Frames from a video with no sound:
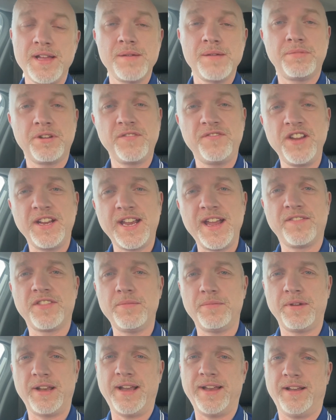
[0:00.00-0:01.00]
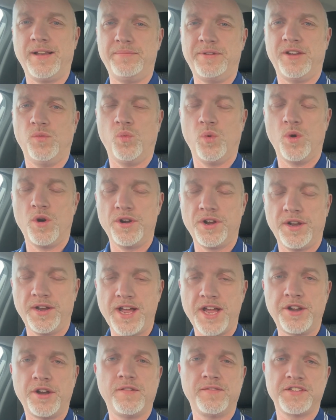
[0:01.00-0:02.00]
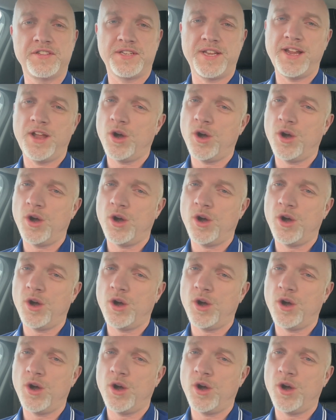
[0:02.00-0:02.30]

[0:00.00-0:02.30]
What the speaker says: But if you give them a little bit of warning, and obviously